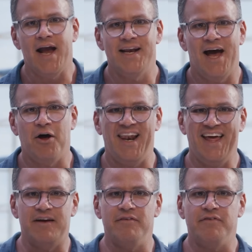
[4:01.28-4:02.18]
I can now
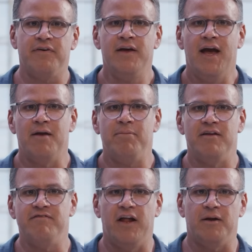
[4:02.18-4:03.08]
live and
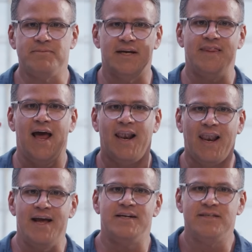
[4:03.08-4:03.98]
be enveloped in
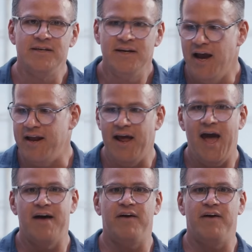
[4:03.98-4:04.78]
that light and